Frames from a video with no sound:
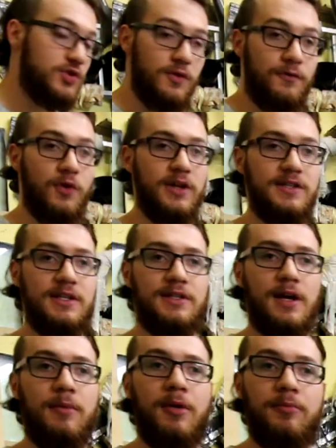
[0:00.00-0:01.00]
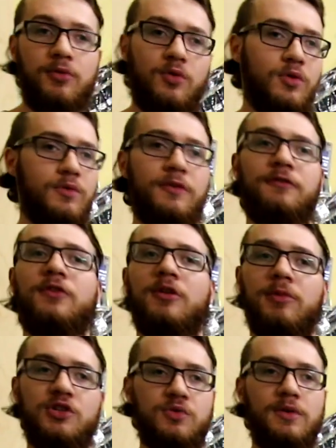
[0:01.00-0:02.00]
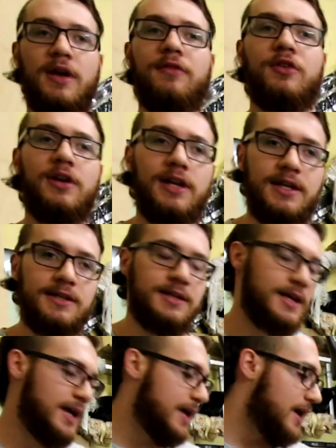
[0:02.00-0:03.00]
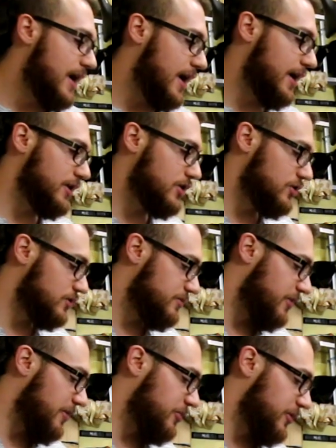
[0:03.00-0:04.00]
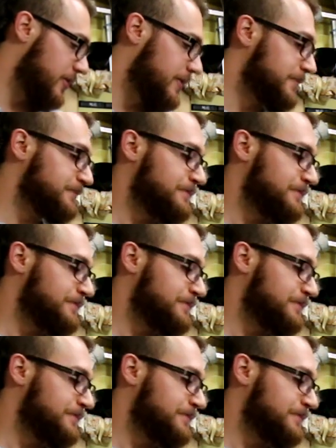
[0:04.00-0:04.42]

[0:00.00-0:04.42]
240Z style bumper, or refurbished, whatever it is, used bumper.